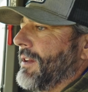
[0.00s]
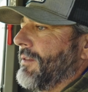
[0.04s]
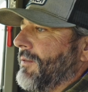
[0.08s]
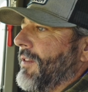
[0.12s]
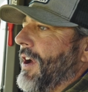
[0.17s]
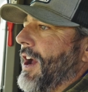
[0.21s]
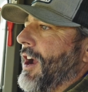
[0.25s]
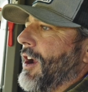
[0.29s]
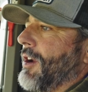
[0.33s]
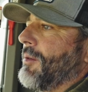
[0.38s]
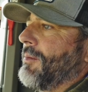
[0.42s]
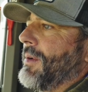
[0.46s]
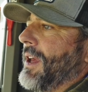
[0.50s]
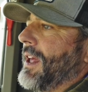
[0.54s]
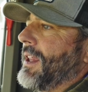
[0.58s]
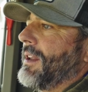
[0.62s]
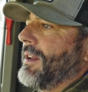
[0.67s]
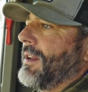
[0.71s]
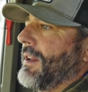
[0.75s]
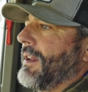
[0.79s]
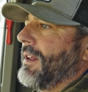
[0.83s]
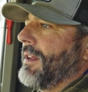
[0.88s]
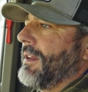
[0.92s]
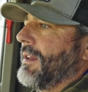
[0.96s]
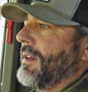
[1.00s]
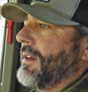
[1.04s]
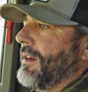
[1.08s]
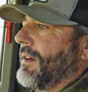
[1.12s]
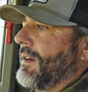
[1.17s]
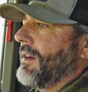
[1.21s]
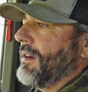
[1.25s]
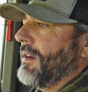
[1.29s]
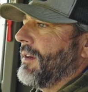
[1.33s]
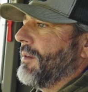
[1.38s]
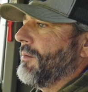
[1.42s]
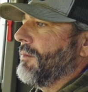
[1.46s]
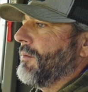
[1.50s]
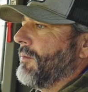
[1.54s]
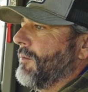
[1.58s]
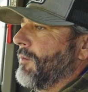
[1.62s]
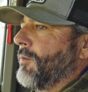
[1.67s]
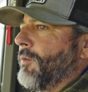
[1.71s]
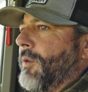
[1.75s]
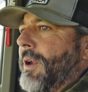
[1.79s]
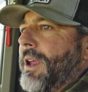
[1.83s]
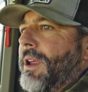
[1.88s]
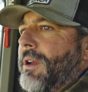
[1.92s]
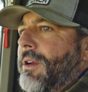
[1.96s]
environment,
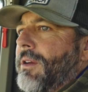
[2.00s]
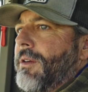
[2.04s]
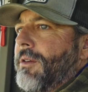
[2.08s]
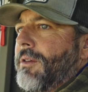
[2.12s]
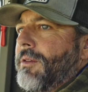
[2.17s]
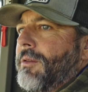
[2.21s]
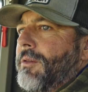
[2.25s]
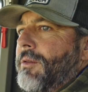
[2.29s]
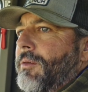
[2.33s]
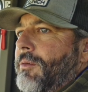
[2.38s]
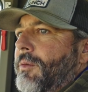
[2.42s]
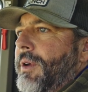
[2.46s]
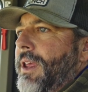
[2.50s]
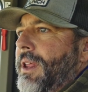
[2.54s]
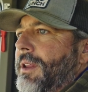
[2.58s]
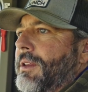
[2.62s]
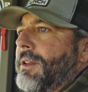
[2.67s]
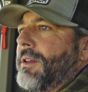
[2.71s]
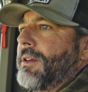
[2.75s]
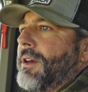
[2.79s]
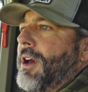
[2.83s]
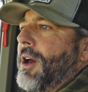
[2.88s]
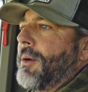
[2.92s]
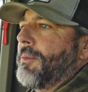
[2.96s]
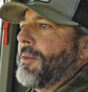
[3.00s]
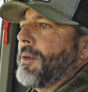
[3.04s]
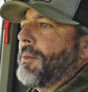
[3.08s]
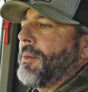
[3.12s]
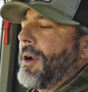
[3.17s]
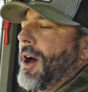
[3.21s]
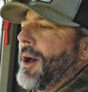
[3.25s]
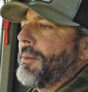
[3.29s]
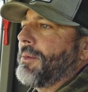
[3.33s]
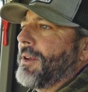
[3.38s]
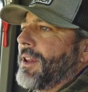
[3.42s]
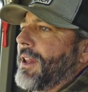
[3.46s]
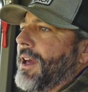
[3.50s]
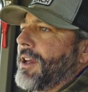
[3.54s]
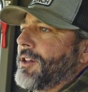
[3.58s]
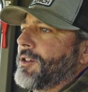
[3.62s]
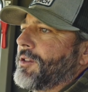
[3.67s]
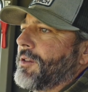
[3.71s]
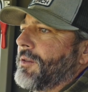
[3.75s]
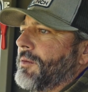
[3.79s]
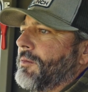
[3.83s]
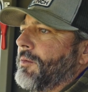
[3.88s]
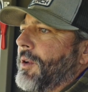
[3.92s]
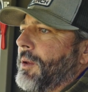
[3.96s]
we up the
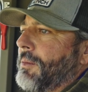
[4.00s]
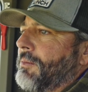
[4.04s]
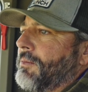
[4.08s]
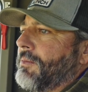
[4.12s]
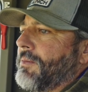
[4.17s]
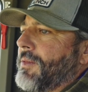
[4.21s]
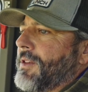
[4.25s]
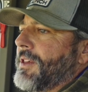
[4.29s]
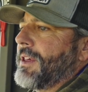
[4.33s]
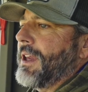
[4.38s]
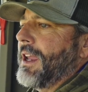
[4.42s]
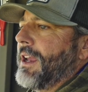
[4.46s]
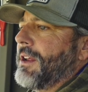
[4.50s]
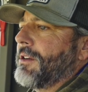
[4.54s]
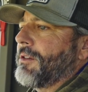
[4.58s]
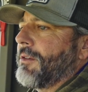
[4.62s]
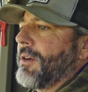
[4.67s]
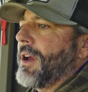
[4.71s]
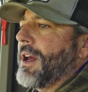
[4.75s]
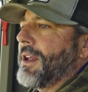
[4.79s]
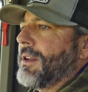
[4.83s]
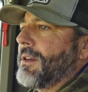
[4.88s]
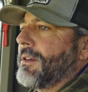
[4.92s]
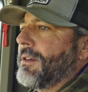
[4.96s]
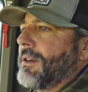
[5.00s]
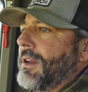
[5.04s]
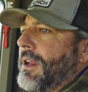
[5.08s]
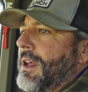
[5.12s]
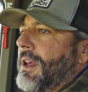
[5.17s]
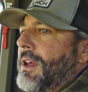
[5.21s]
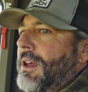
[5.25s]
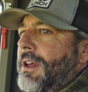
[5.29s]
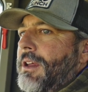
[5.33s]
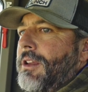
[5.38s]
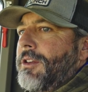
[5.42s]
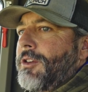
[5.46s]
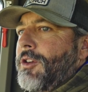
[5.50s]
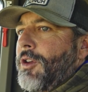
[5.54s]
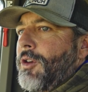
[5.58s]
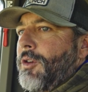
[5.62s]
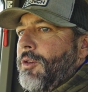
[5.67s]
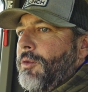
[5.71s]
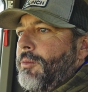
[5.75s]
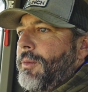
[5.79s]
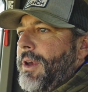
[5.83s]
population. We seed around 2